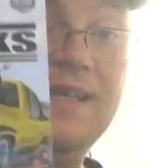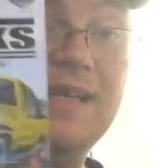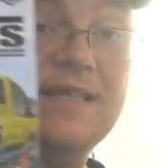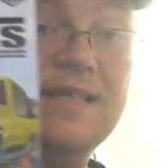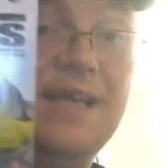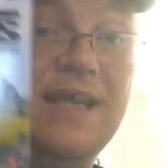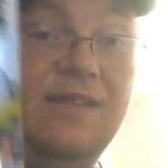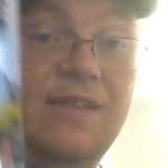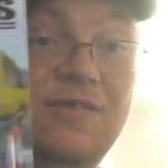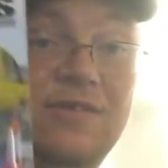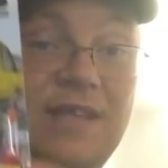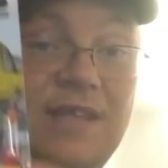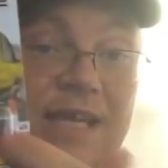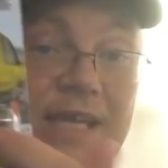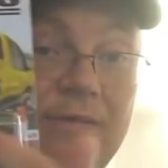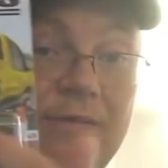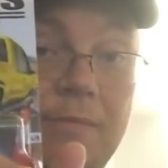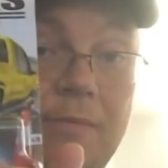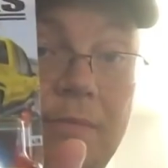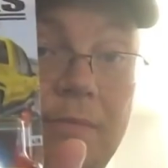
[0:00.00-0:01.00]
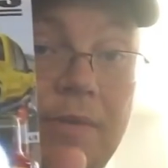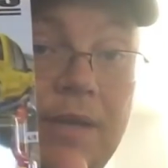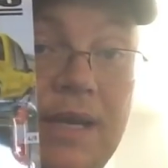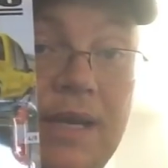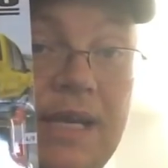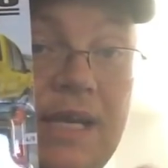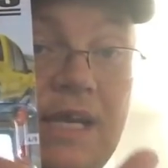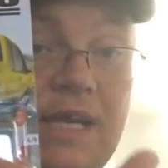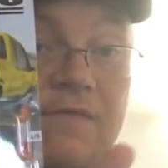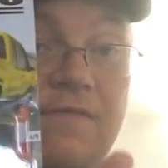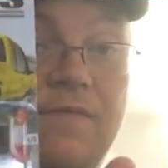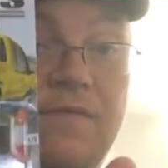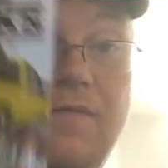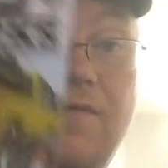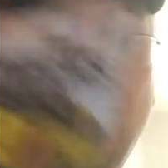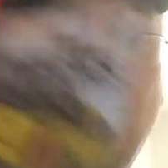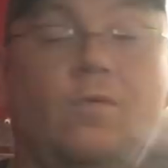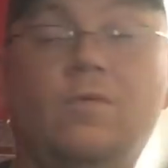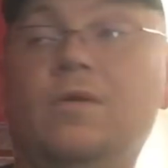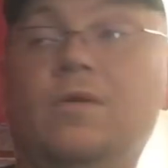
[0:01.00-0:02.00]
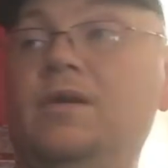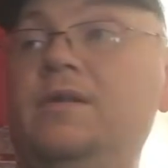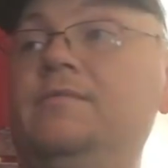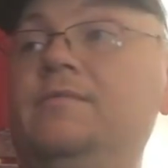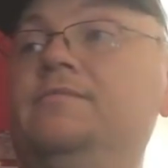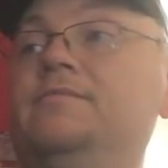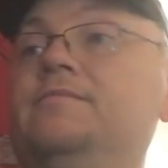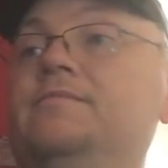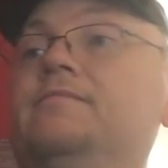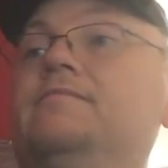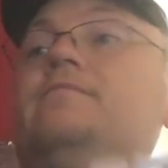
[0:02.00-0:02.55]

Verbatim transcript: because that looks like it would be big enough for one